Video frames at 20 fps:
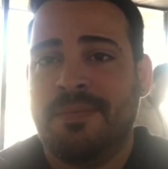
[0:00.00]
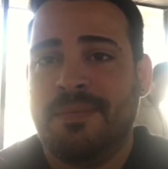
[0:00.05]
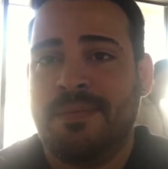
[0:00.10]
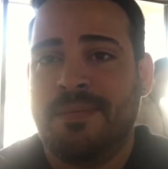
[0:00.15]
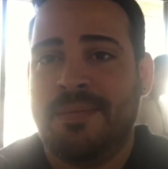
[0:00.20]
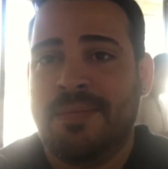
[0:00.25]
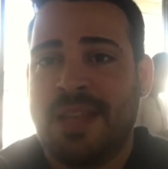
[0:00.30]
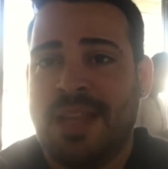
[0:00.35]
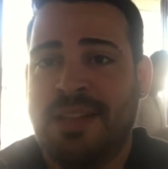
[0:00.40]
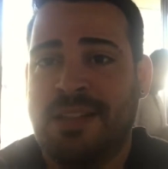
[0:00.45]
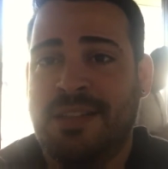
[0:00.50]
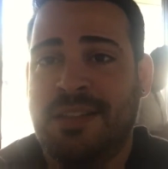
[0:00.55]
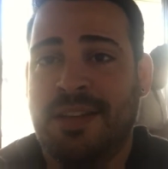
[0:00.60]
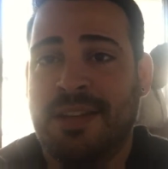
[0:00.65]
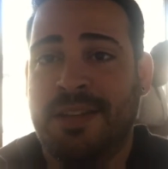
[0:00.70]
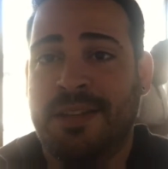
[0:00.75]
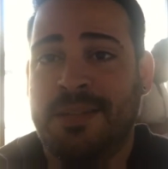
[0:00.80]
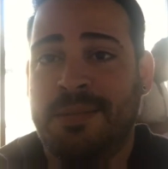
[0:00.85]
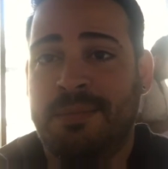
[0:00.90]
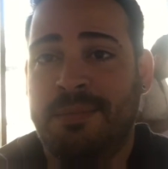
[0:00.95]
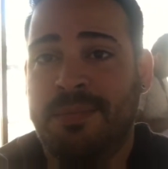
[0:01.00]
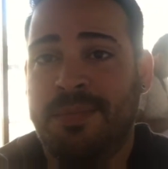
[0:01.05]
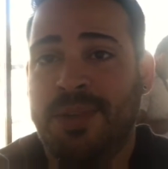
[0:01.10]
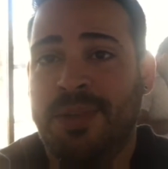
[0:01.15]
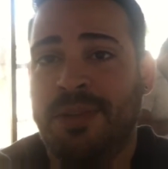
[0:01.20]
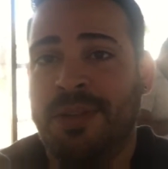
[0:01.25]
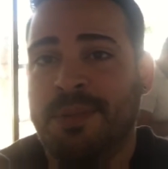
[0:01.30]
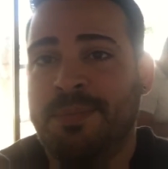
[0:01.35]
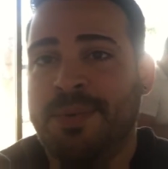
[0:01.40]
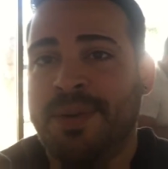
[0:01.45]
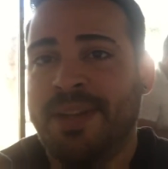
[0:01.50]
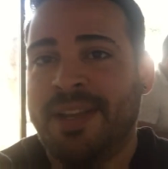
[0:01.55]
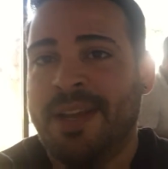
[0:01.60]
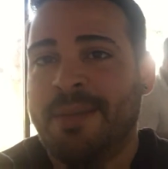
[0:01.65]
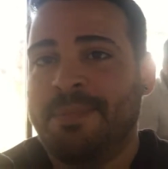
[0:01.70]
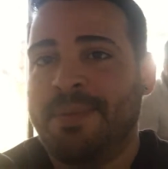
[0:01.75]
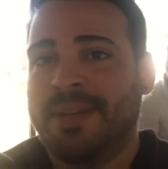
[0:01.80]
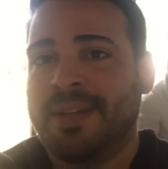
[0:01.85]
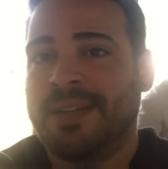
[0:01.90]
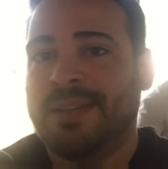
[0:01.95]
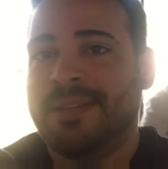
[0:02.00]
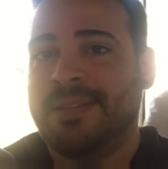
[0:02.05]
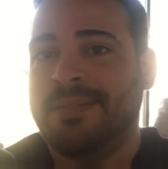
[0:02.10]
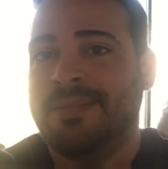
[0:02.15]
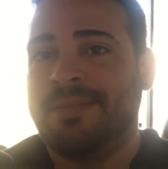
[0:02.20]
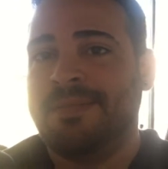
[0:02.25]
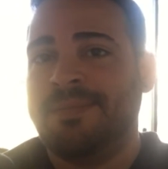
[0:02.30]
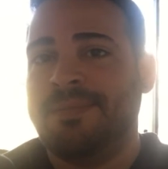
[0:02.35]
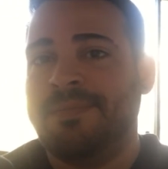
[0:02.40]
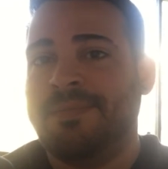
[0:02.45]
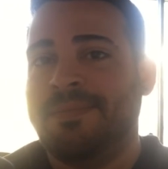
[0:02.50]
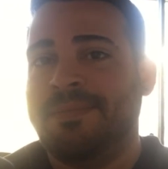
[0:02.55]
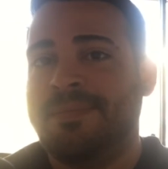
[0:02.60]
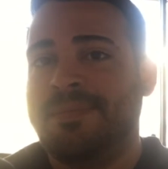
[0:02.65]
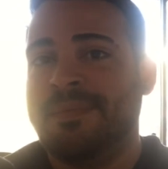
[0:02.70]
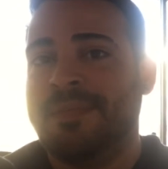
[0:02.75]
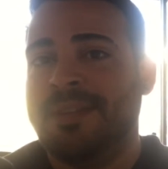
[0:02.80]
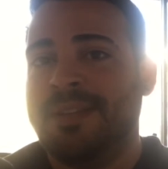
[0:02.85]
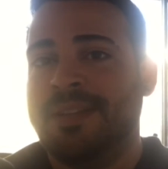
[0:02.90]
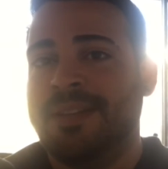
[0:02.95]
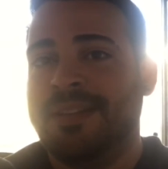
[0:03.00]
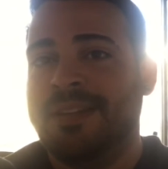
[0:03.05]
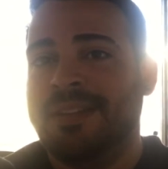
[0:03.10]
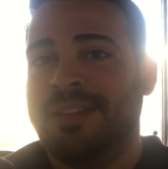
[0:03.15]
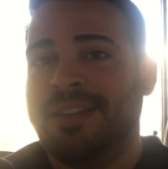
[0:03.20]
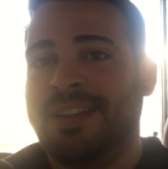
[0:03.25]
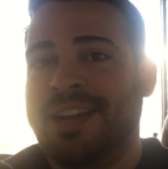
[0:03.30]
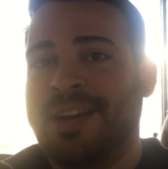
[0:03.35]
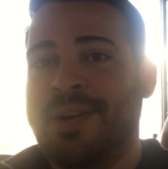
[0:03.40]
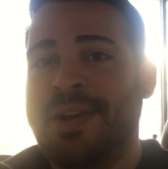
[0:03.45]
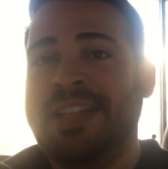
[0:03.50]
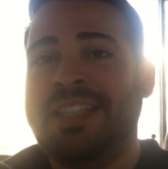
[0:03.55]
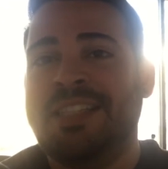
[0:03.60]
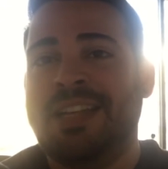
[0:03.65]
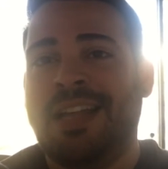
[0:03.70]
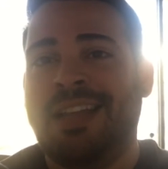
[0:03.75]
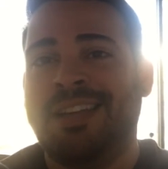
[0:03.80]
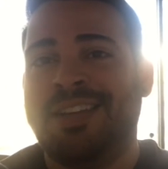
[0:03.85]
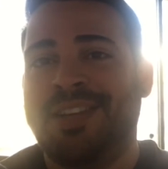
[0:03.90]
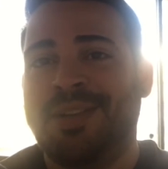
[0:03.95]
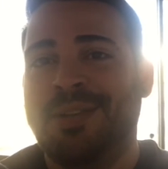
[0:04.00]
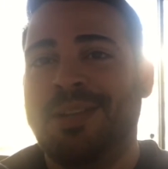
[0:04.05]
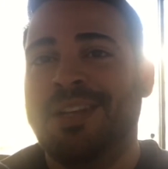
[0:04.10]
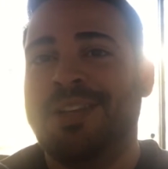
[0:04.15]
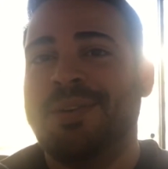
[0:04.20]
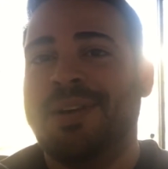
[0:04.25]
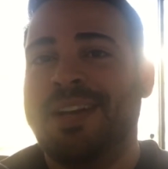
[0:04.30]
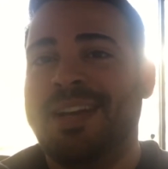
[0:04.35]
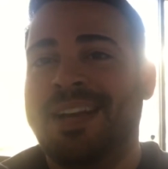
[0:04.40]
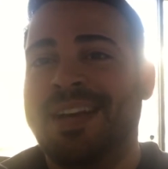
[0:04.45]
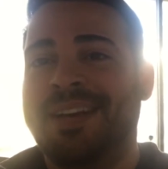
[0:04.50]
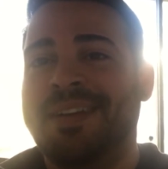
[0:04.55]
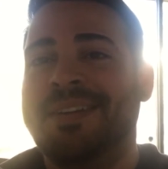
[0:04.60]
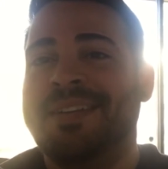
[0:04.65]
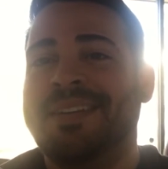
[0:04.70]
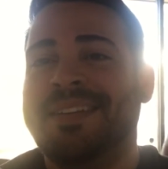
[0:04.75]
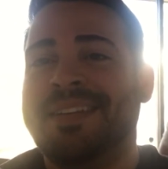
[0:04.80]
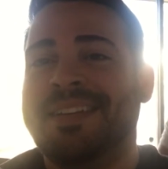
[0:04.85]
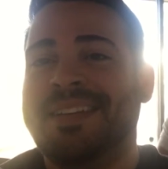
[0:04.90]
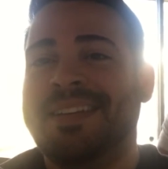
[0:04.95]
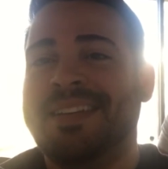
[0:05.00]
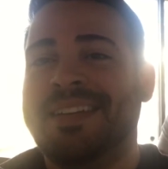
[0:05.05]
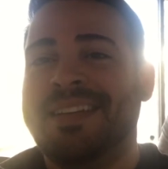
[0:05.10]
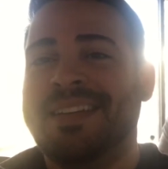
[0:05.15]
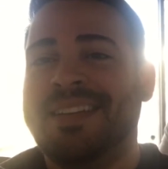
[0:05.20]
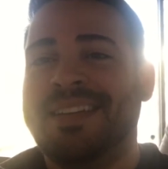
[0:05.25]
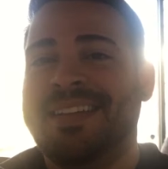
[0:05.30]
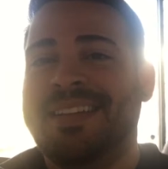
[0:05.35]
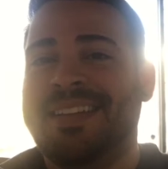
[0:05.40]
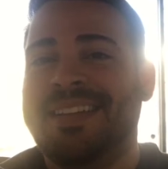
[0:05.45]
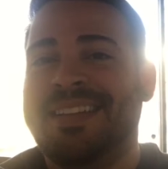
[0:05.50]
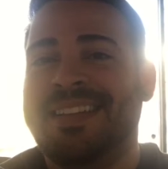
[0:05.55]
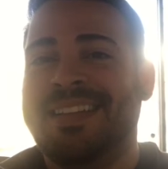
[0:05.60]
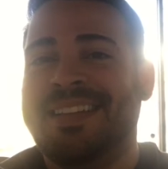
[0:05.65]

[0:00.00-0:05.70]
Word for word: that sun is. You look pretty epic. Look how angelic you look right now. It's my